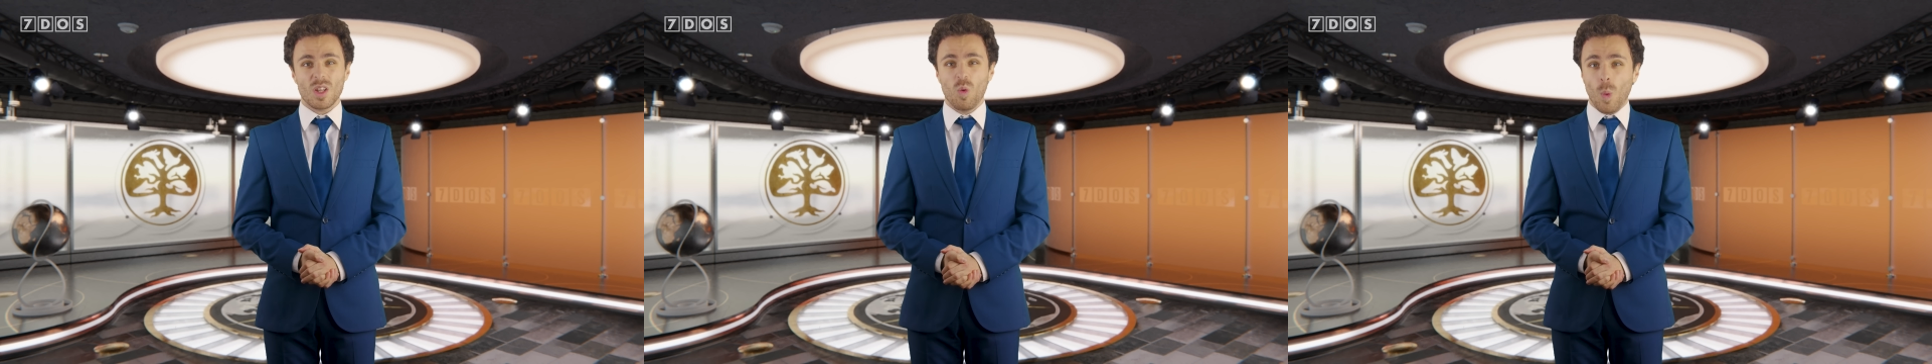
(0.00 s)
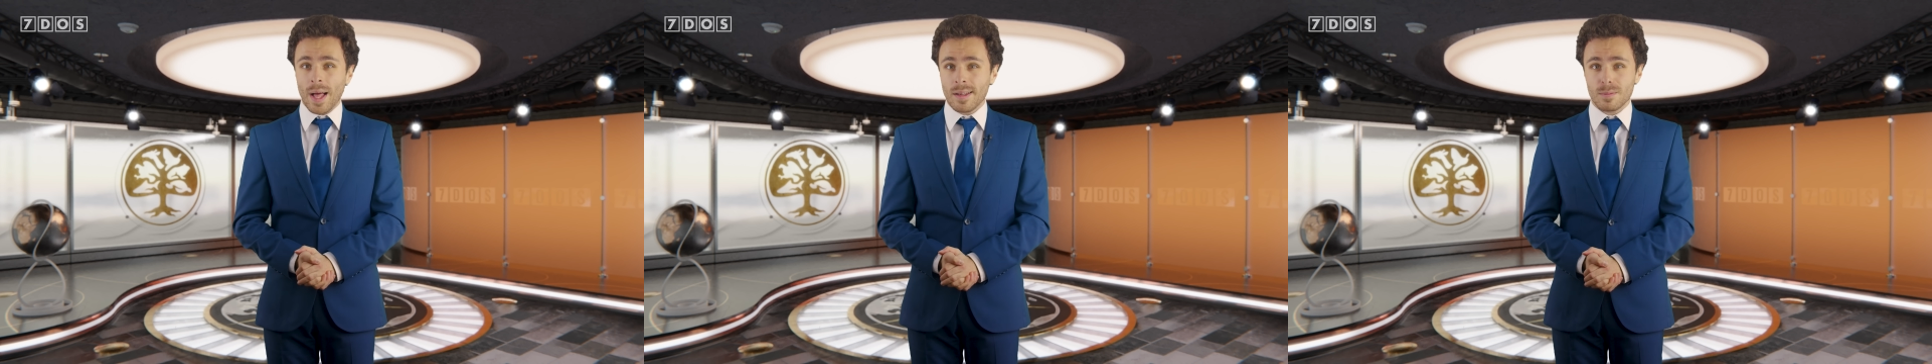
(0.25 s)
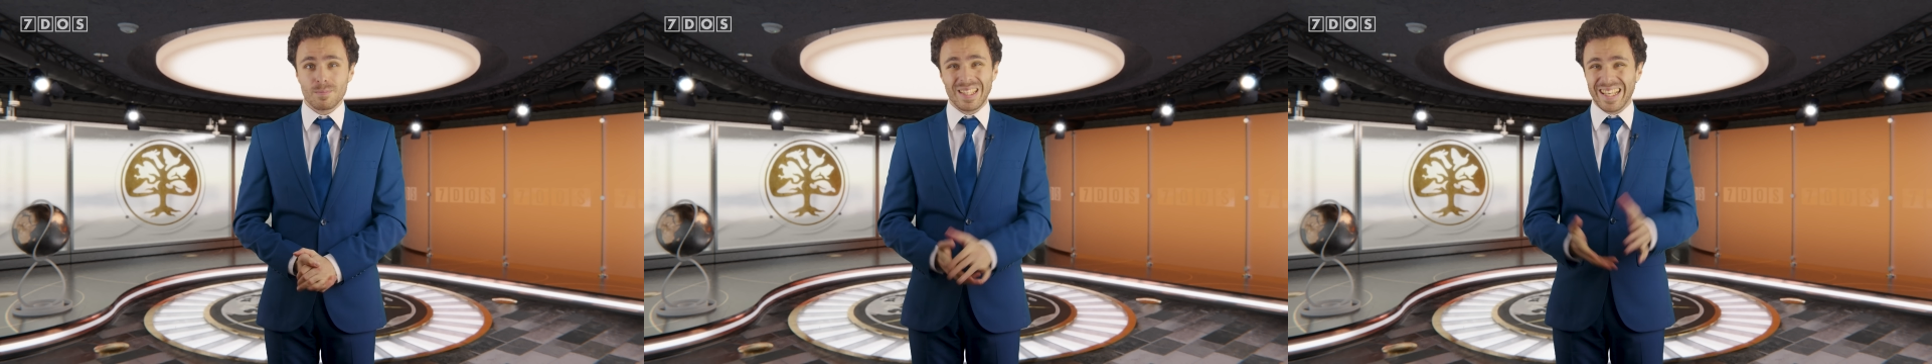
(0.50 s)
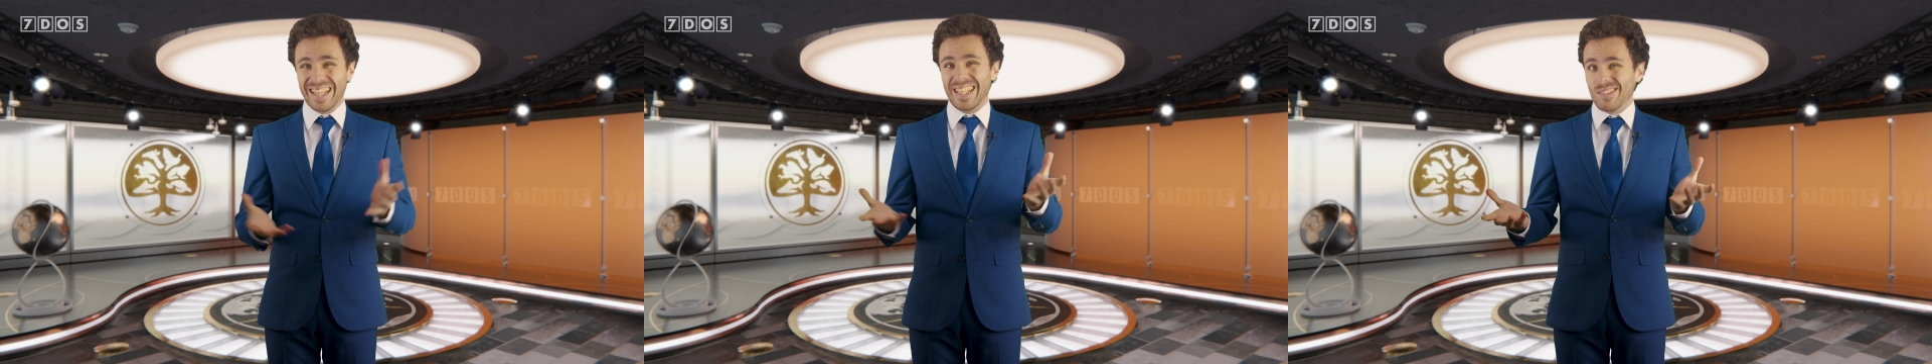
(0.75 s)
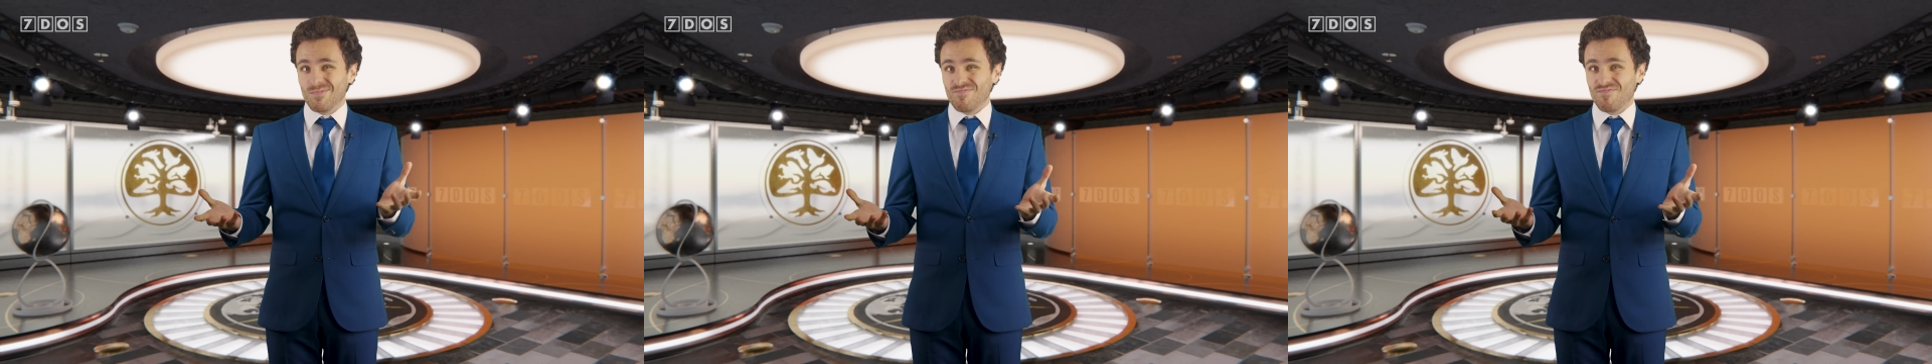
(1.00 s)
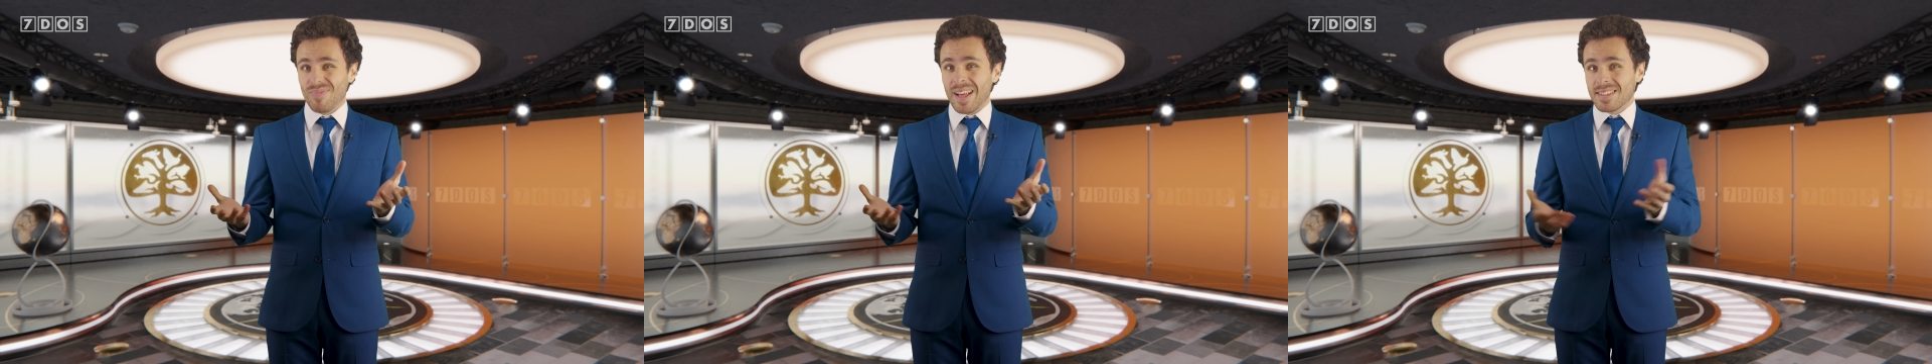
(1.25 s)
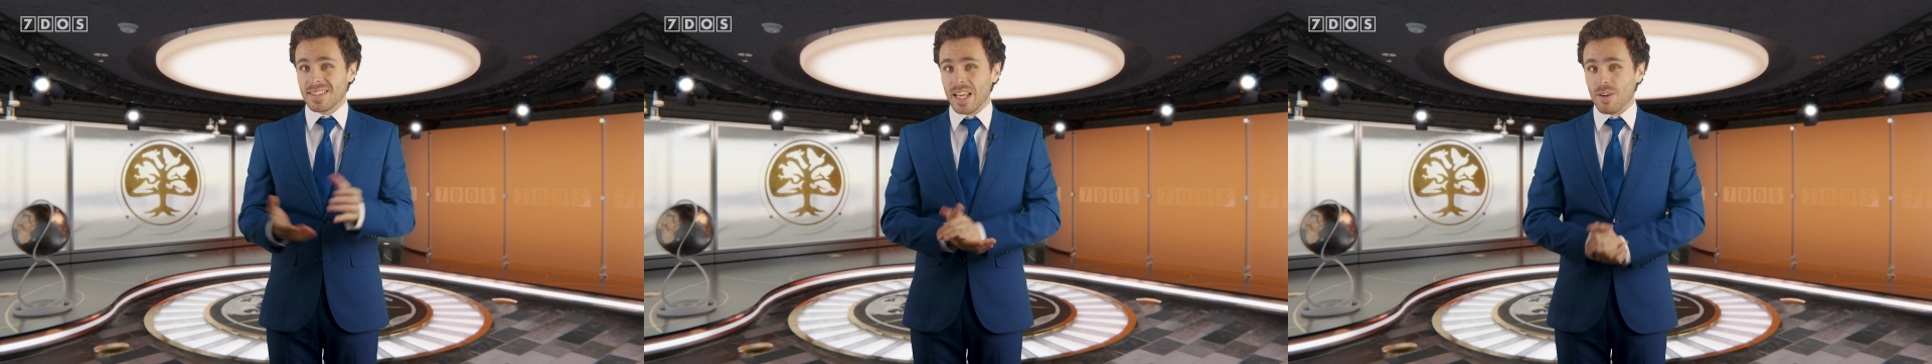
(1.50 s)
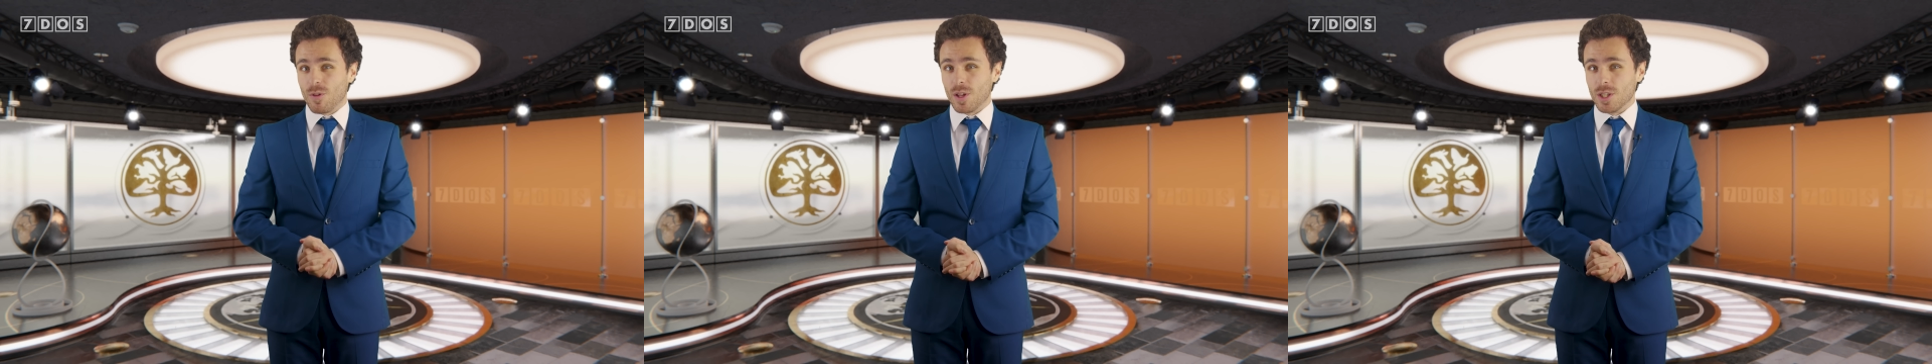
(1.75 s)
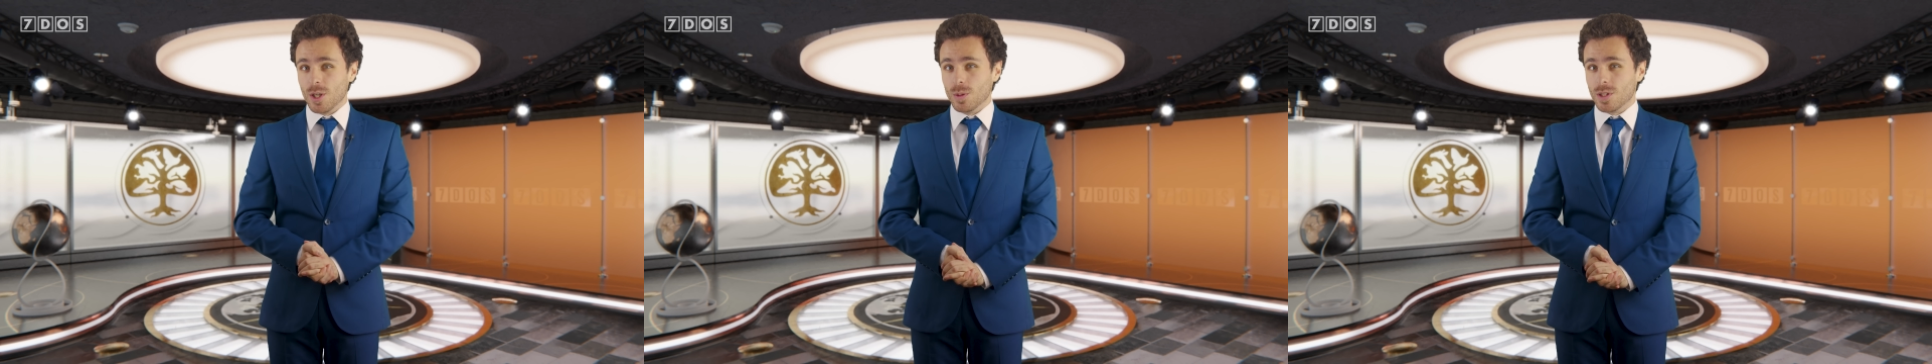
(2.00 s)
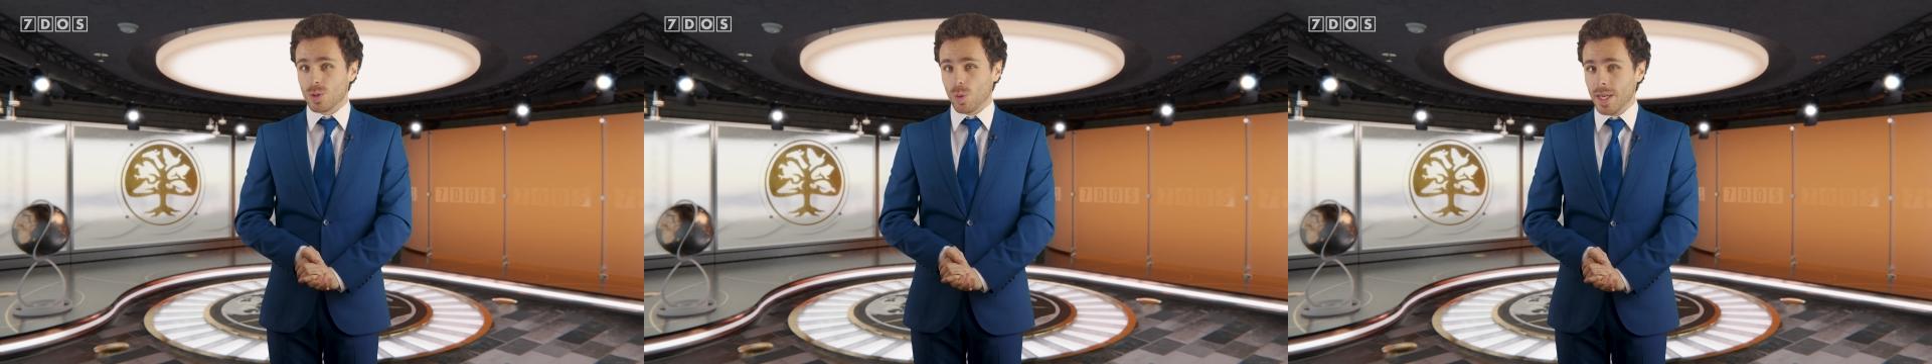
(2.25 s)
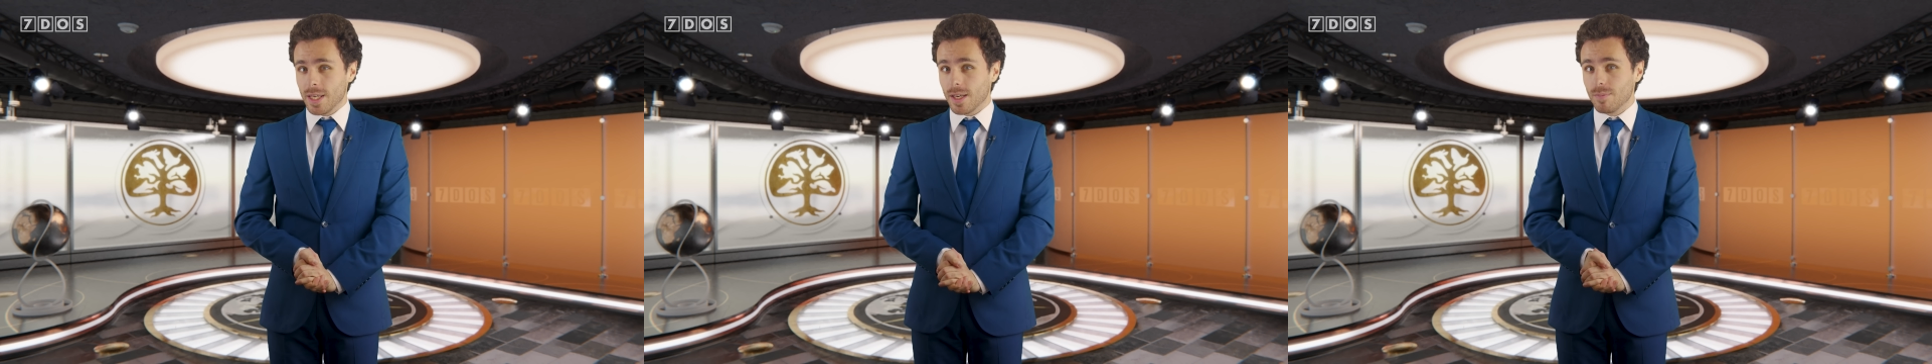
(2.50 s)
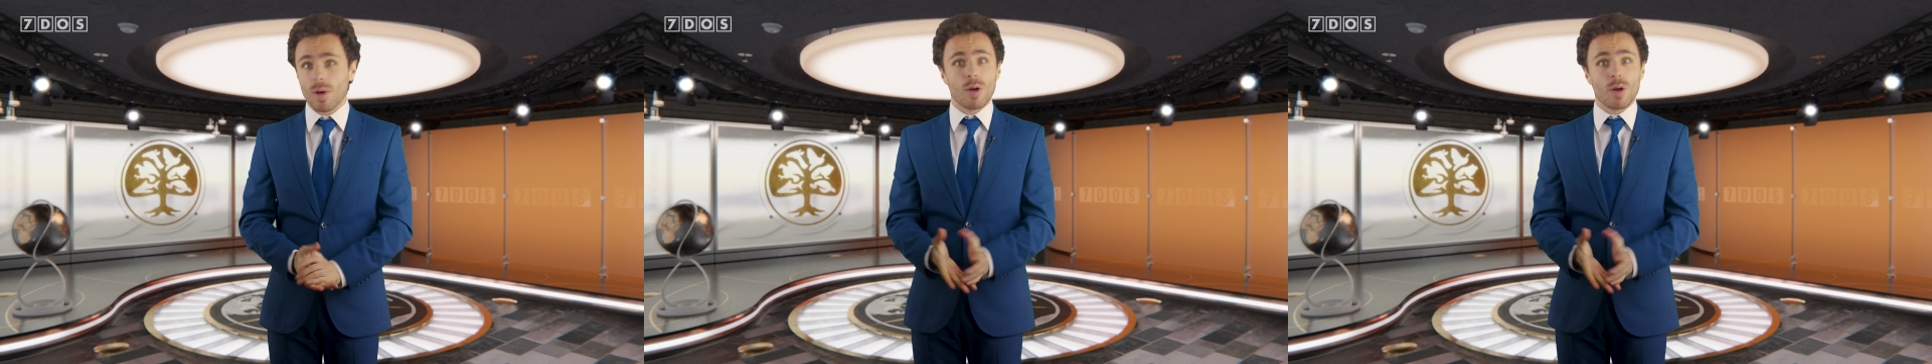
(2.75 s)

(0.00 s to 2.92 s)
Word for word: Well, that's it for the news this week.